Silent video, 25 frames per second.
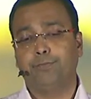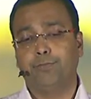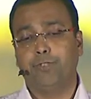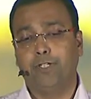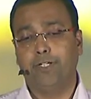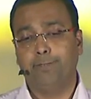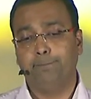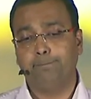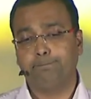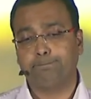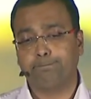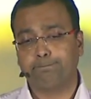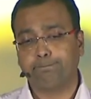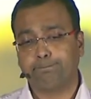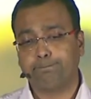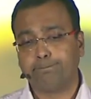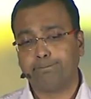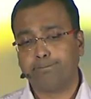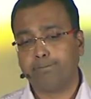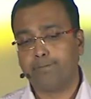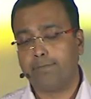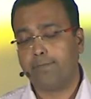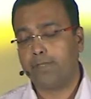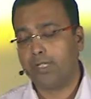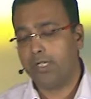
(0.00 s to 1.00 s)
Right?
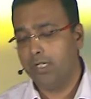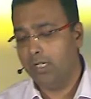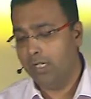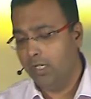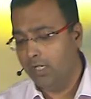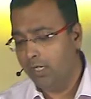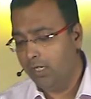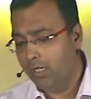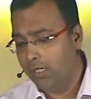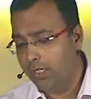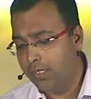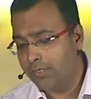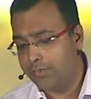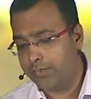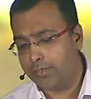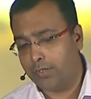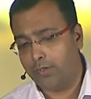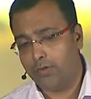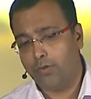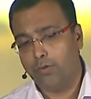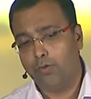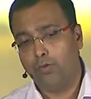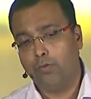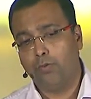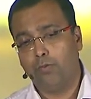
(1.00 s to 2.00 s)

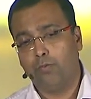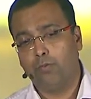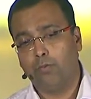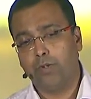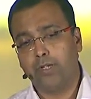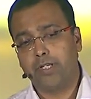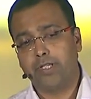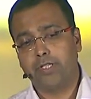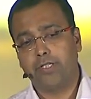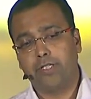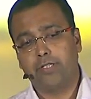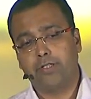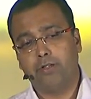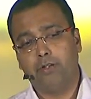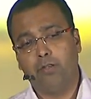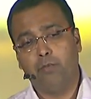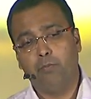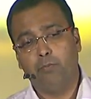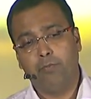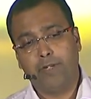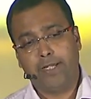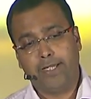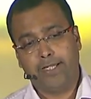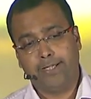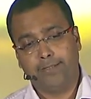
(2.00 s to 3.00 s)
So, what does this all
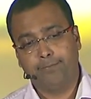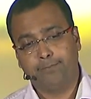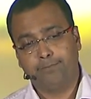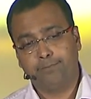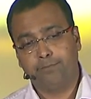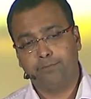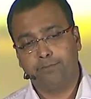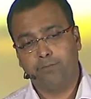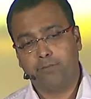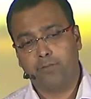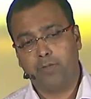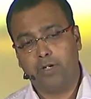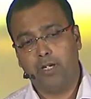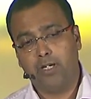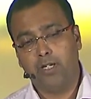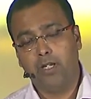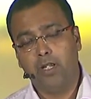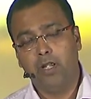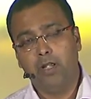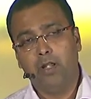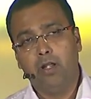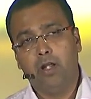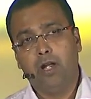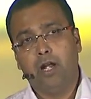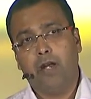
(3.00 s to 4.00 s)
mean, right?
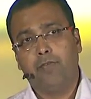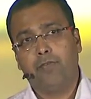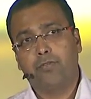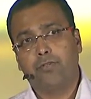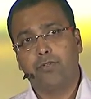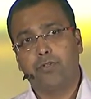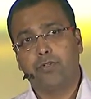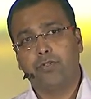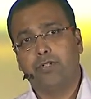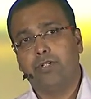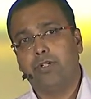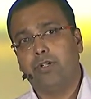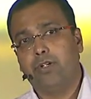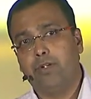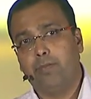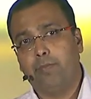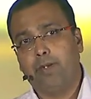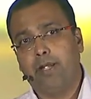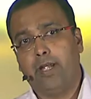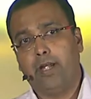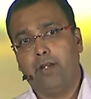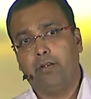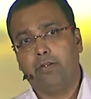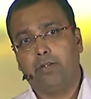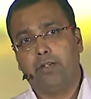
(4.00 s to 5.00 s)
I've talked to you
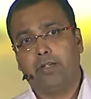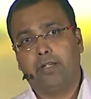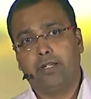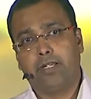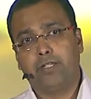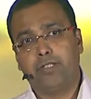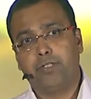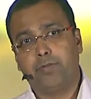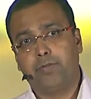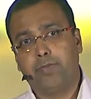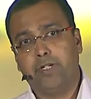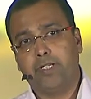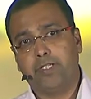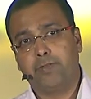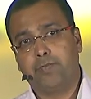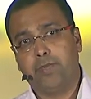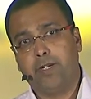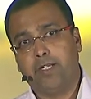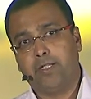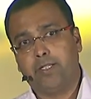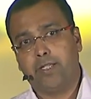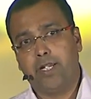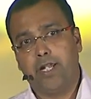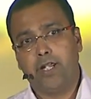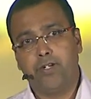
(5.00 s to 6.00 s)
about customer
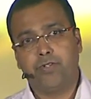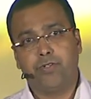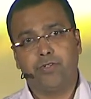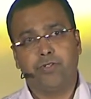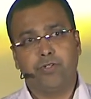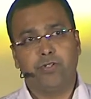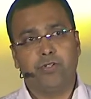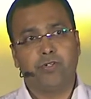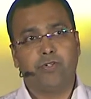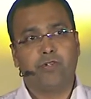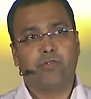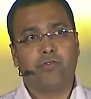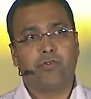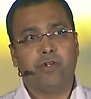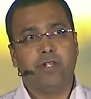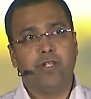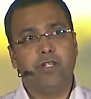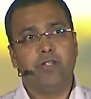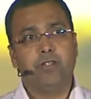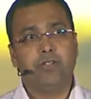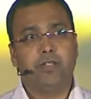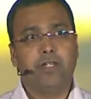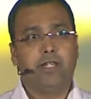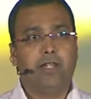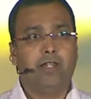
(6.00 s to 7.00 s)
expectations,
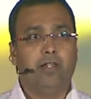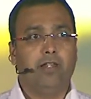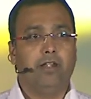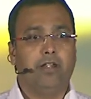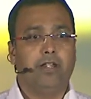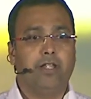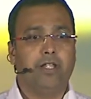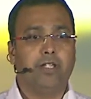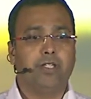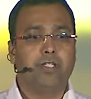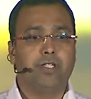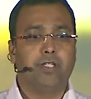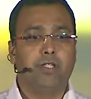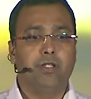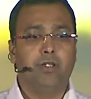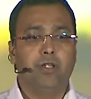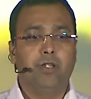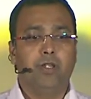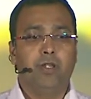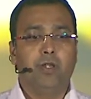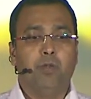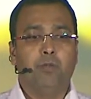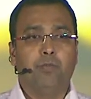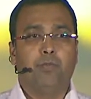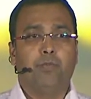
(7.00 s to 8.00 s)
trends and analytics,
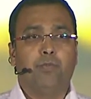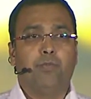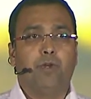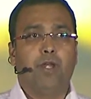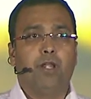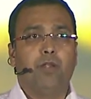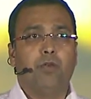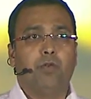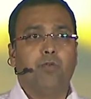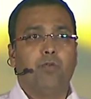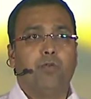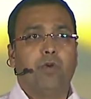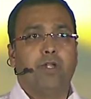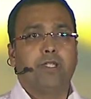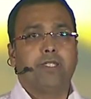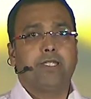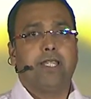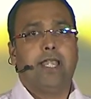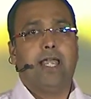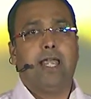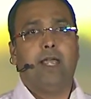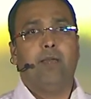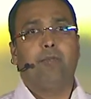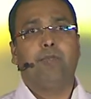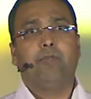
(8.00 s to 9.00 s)
but what's
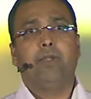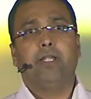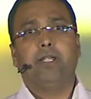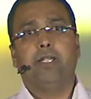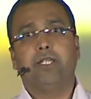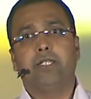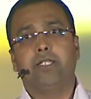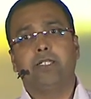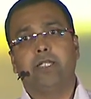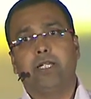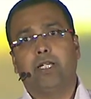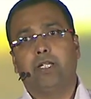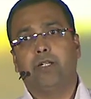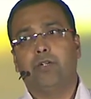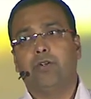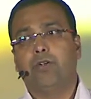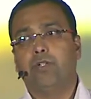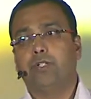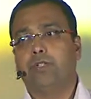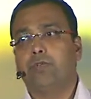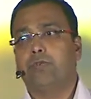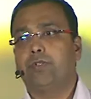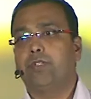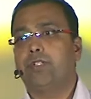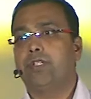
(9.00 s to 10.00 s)
happening in
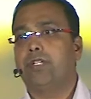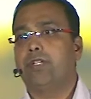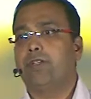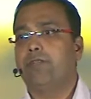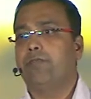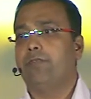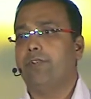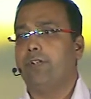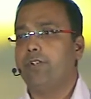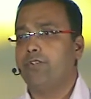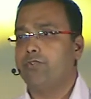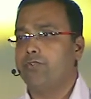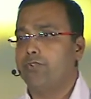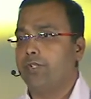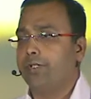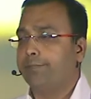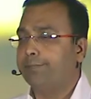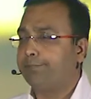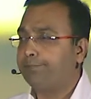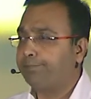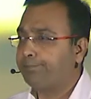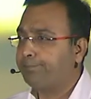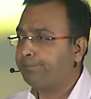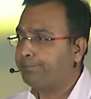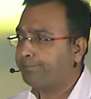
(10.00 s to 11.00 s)
technology? What's converging?
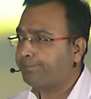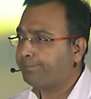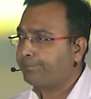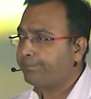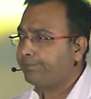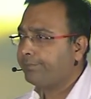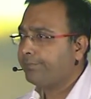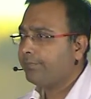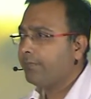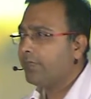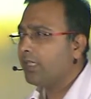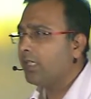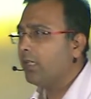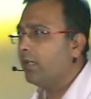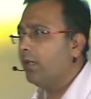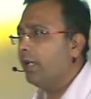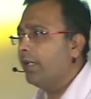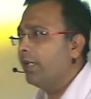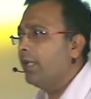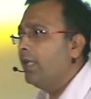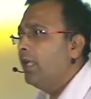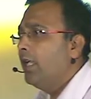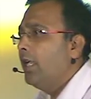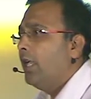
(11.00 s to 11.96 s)
Right?